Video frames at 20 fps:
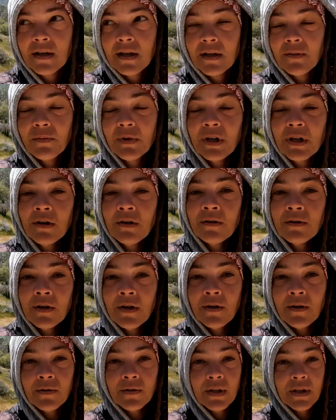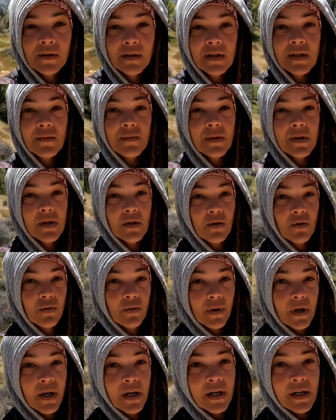and we all know that this was a
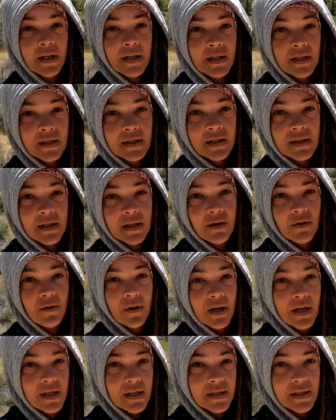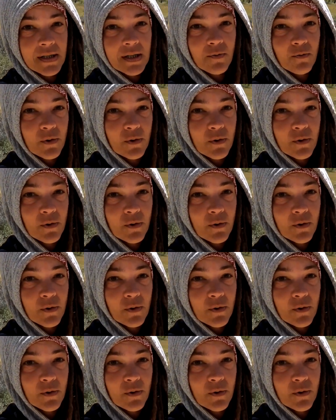crazy, crazy